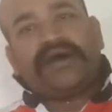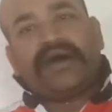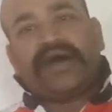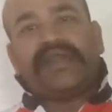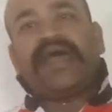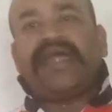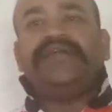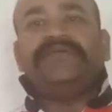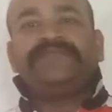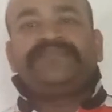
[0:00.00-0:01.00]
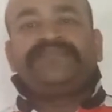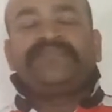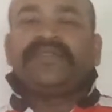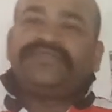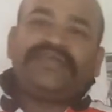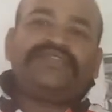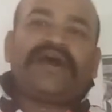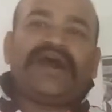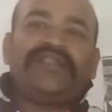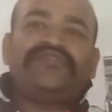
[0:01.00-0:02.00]
her head. This
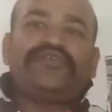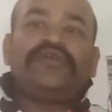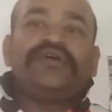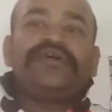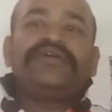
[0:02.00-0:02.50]
also